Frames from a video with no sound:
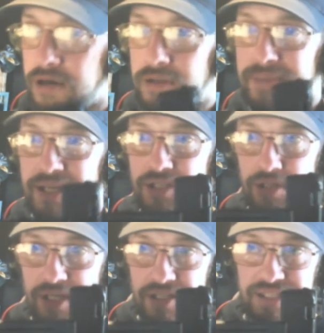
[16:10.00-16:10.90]
to make sure
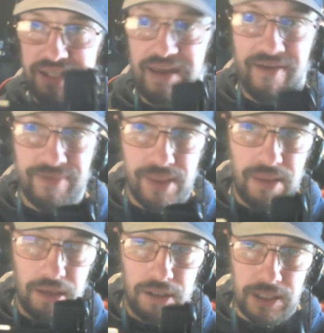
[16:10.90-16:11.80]
you can see everything
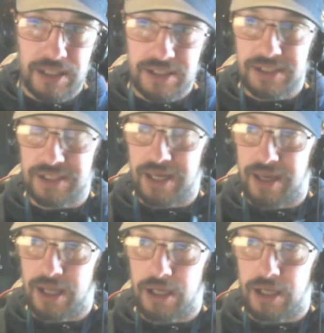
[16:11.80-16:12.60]
that you need to see